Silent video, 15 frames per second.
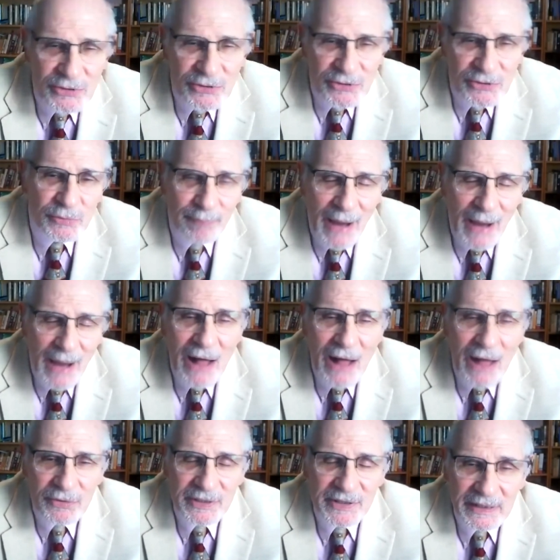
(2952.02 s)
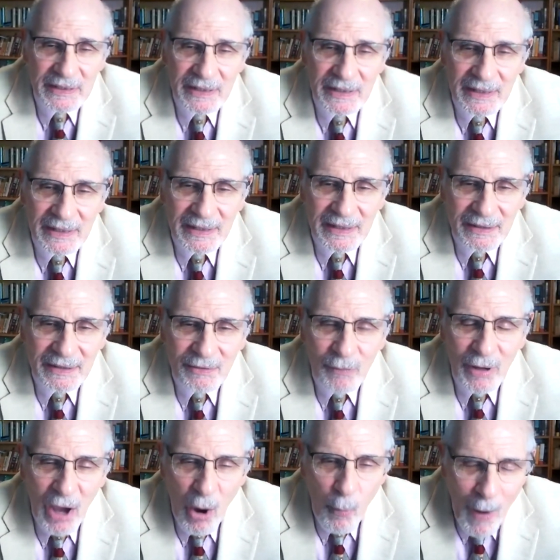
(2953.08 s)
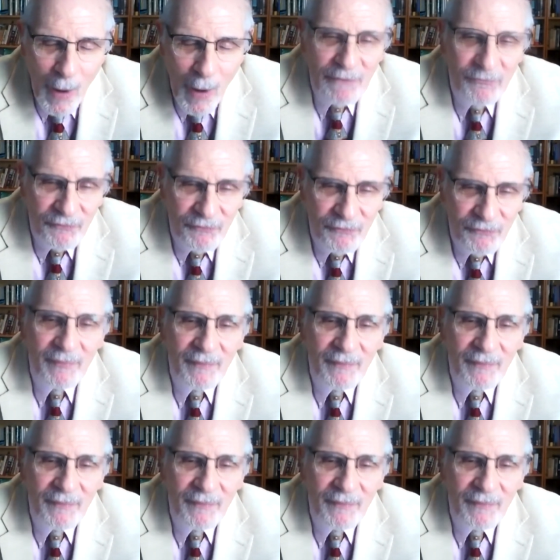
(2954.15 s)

and Western policy with away